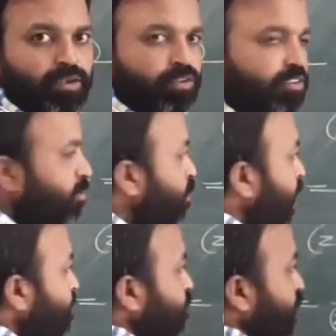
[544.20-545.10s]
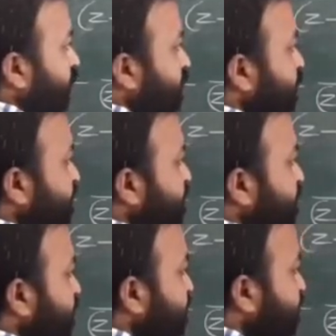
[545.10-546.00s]
using partial fractions,
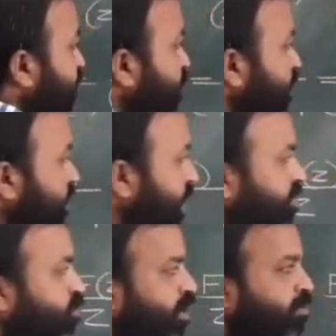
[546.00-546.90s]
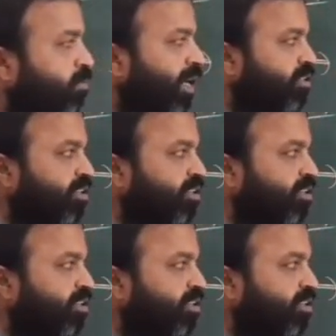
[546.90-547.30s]
this can be written as 1 by